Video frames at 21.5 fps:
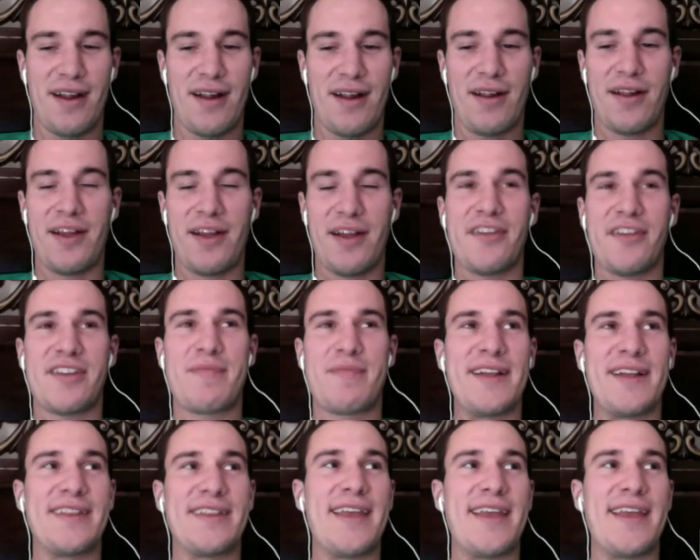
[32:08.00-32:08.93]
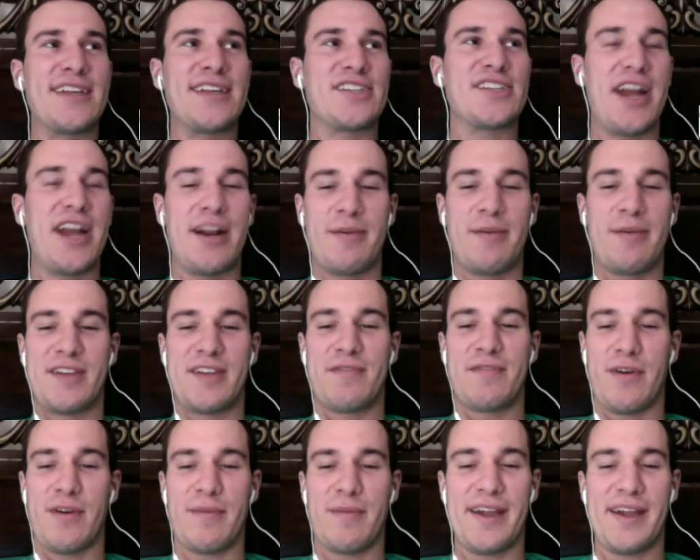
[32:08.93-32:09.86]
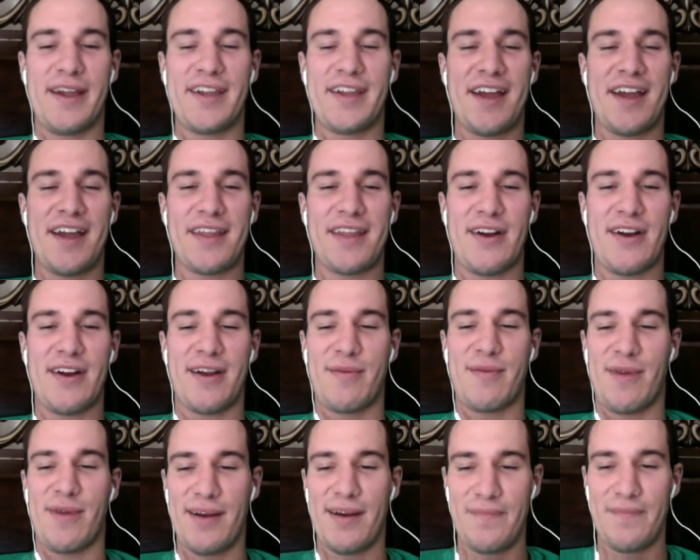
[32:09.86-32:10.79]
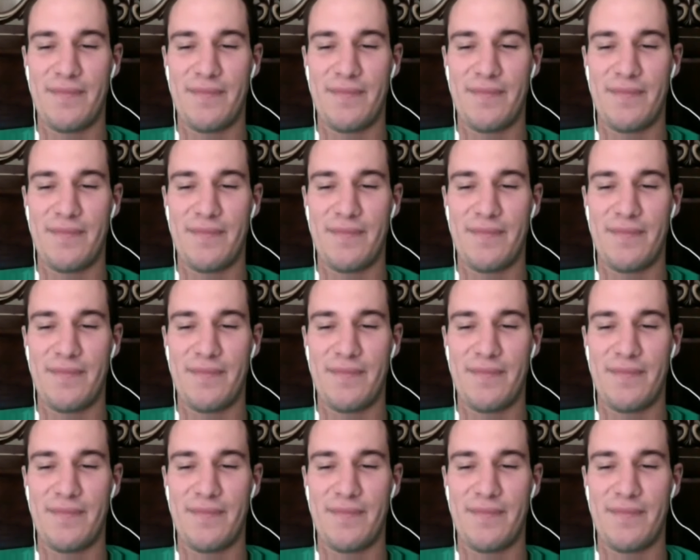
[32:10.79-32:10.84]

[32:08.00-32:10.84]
it used to be Dan Schneiderman's floor, but he's not there anymore.